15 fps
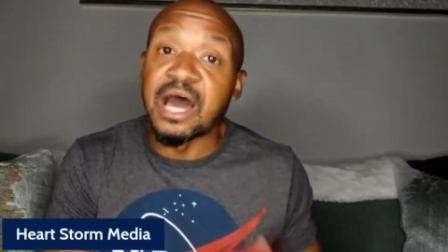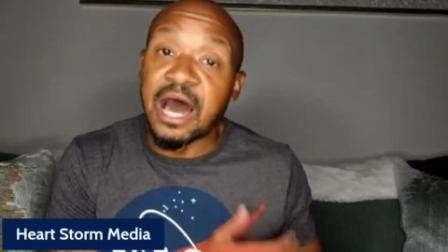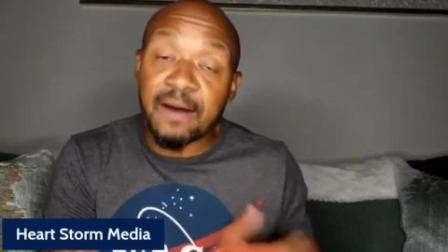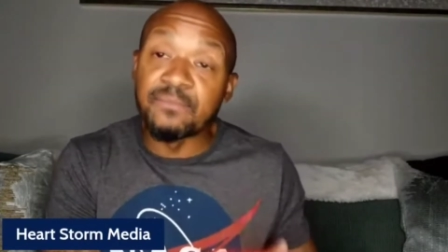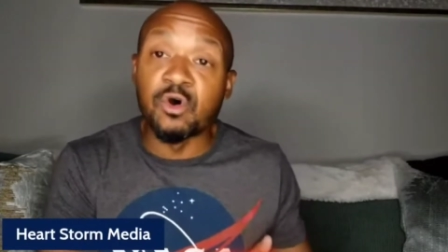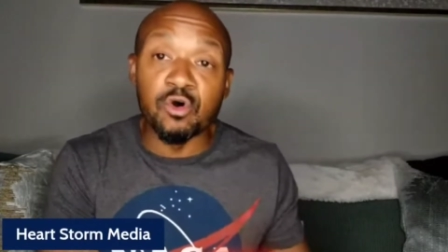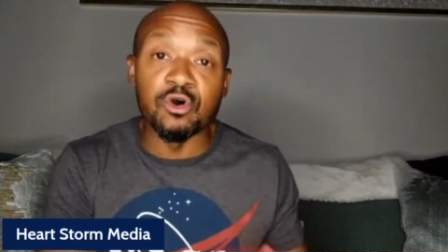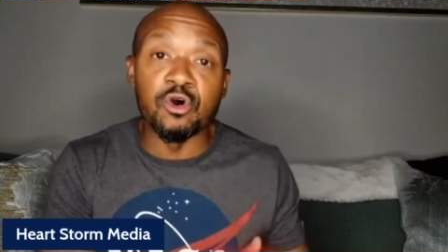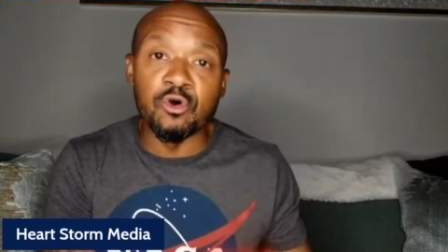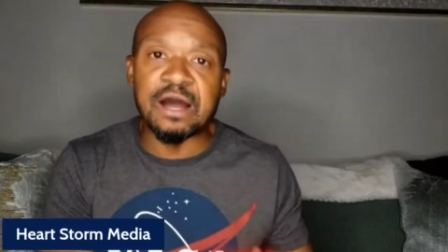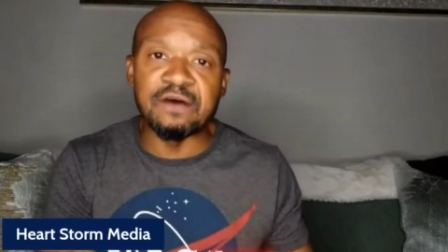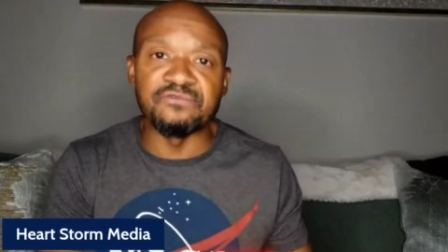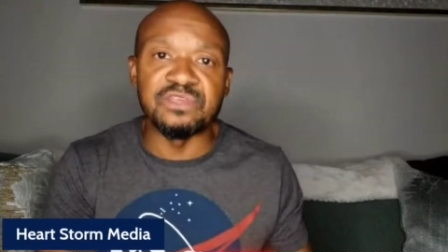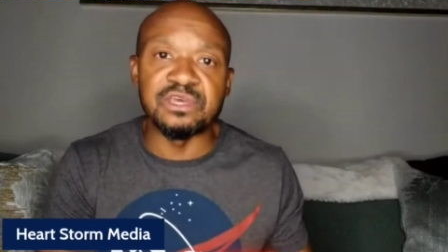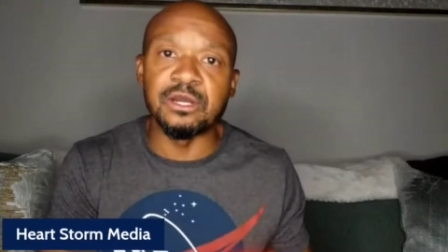I'm going to go
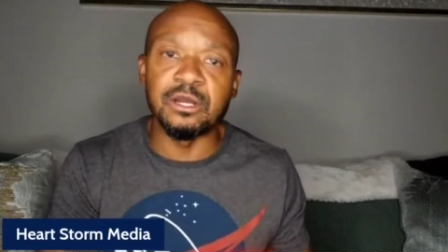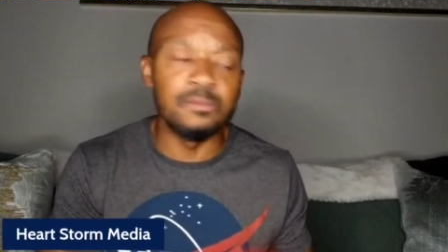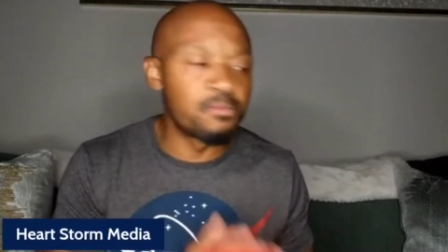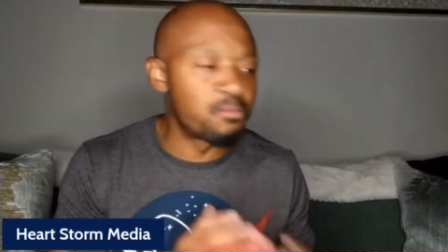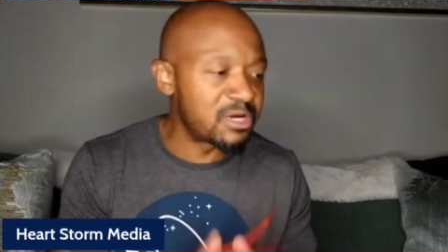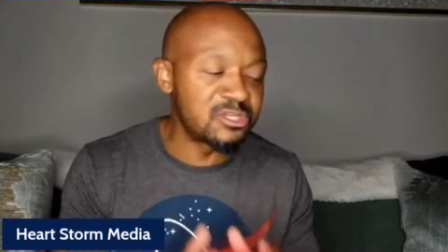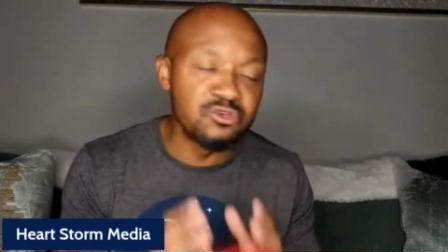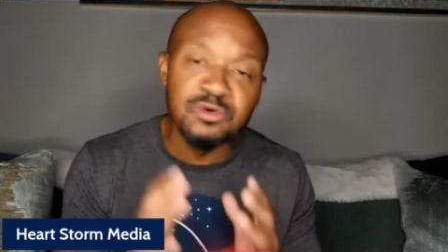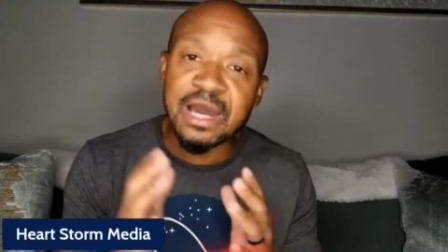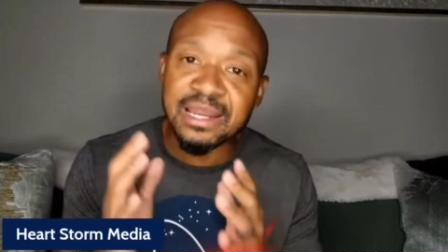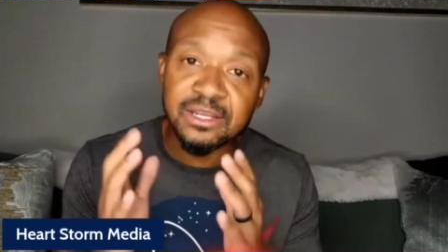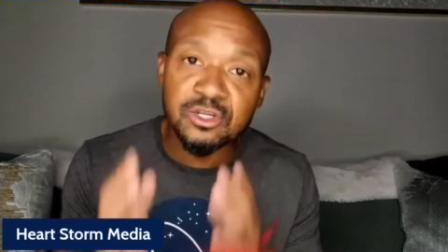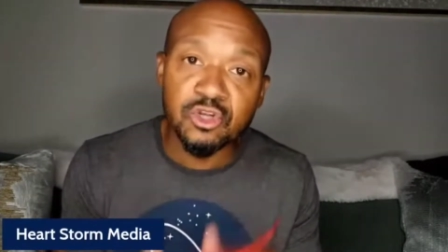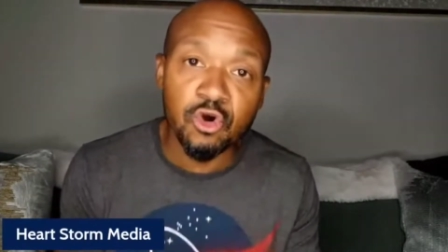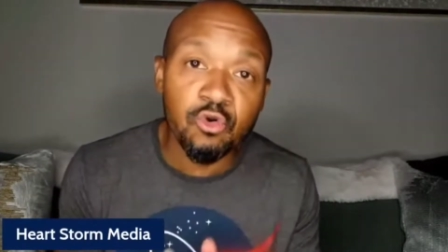out there but you
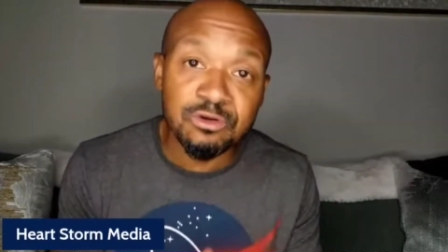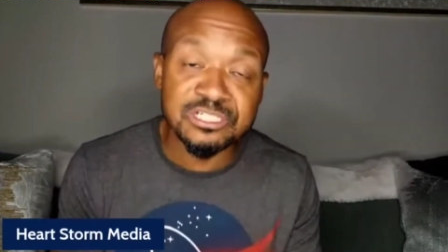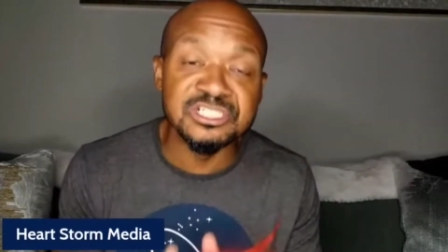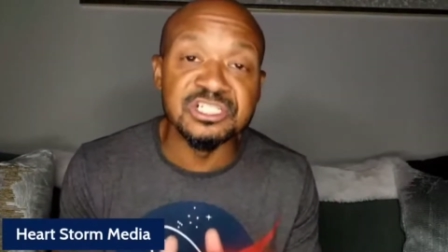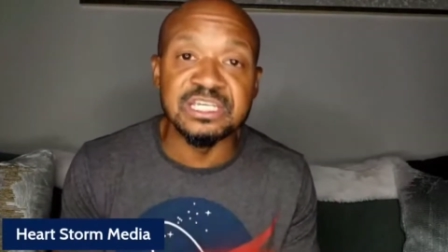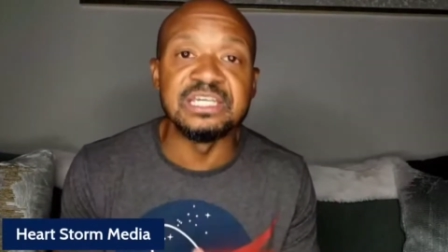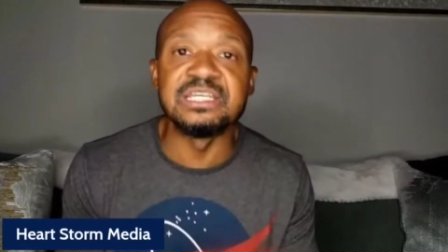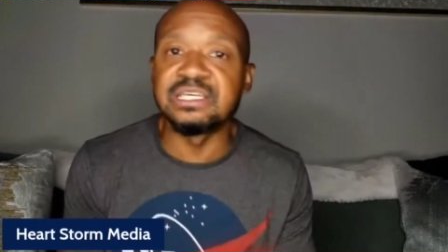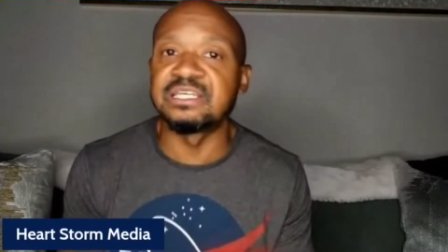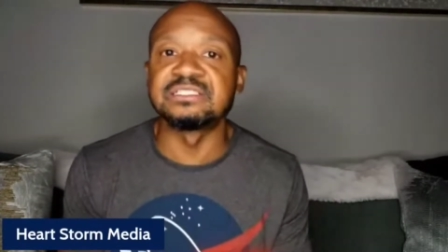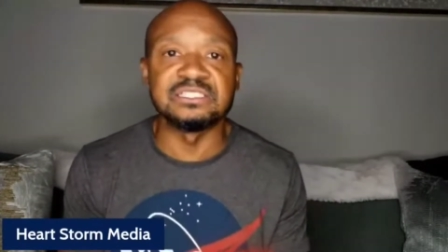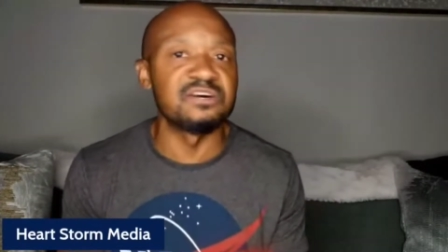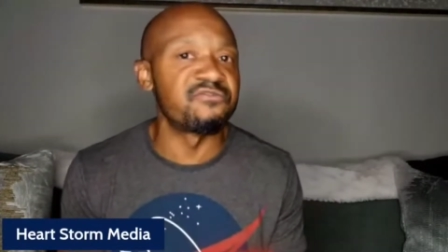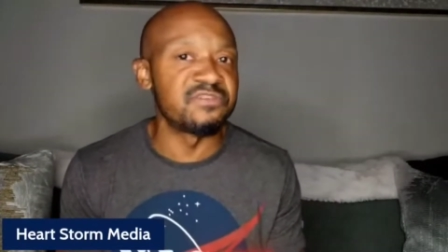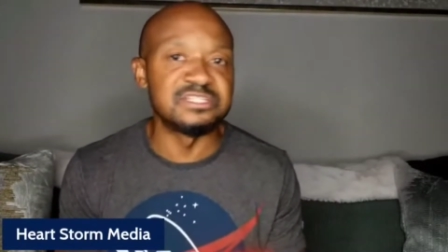got to know what you're getting
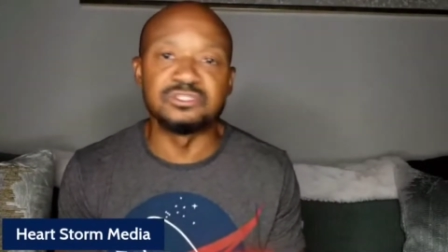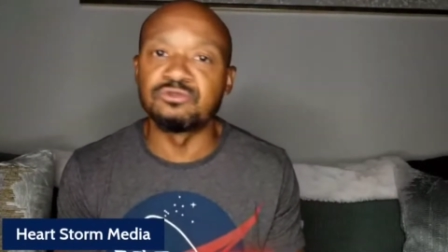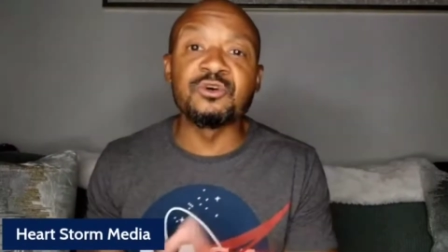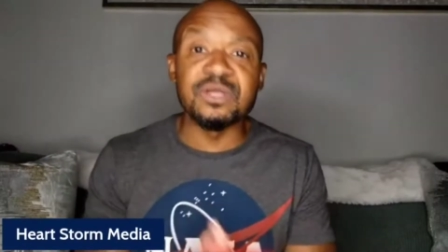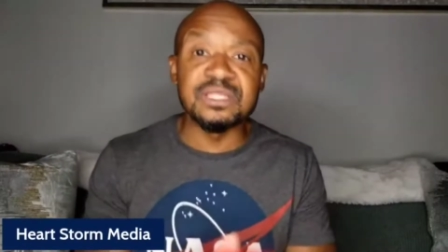yourself into.